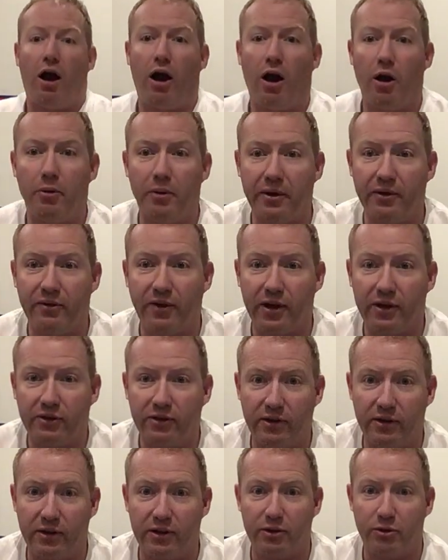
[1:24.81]
I'll be
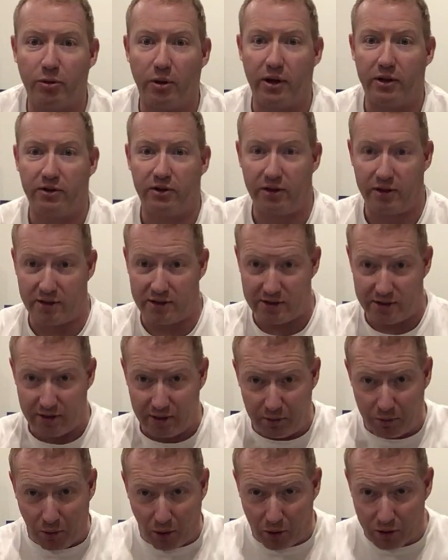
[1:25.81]
facing this way, so you can
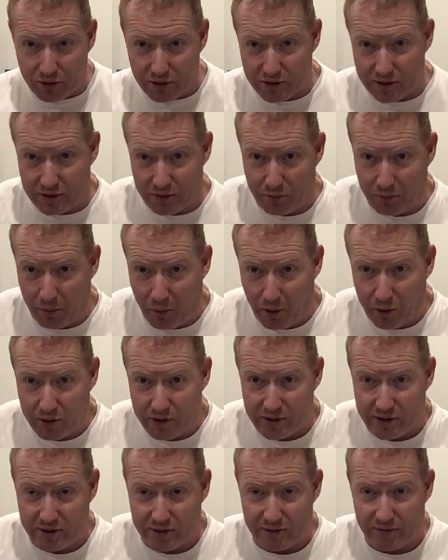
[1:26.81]
see boxes and
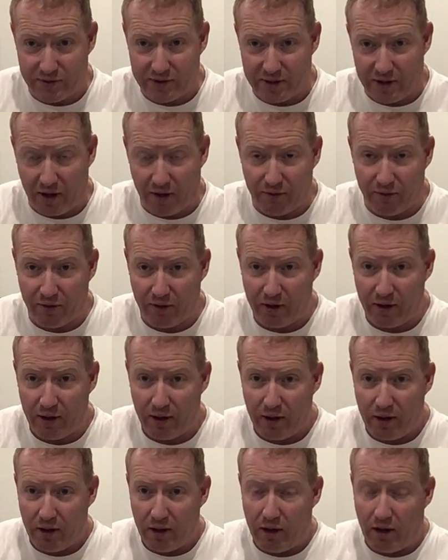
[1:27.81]
boxes of stuff
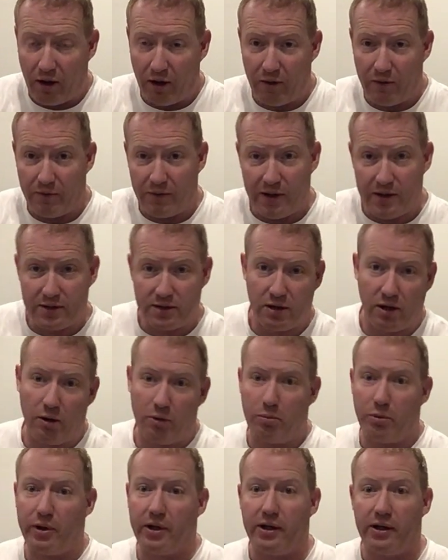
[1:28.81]
over there. So I'll
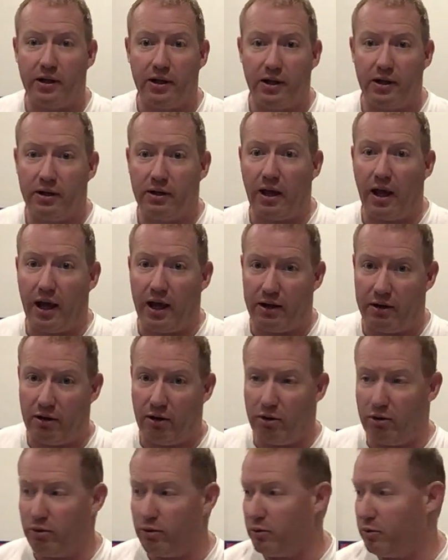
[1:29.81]
bring it in and
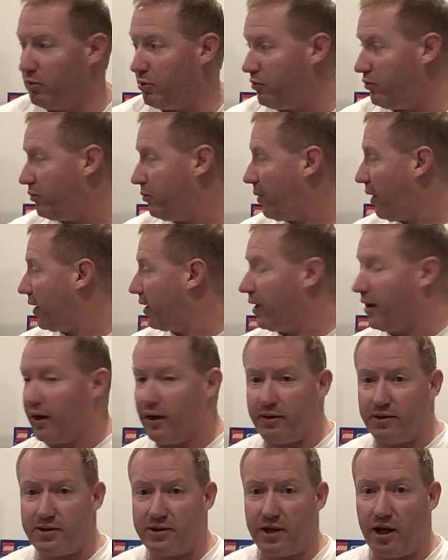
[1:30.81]
I'll move it back
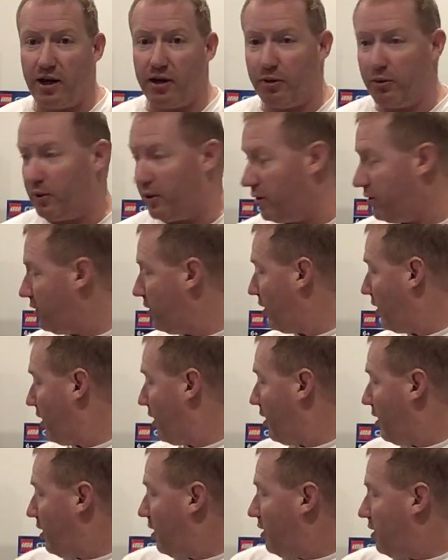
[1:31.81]
out, starting with
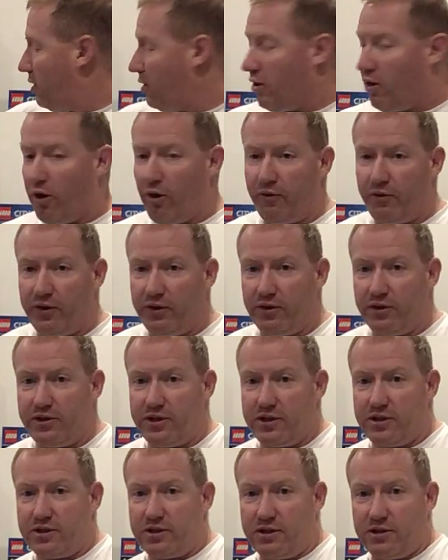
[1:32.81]
off in the
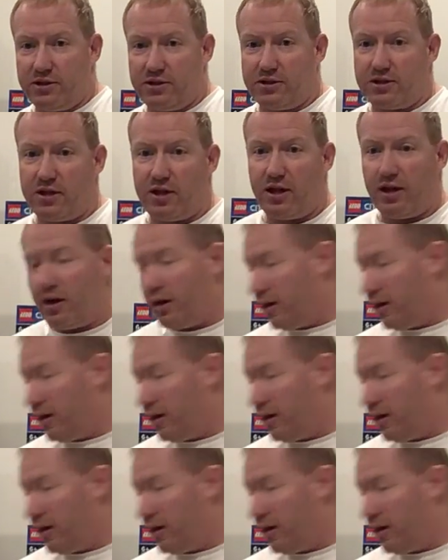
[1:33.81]
distance.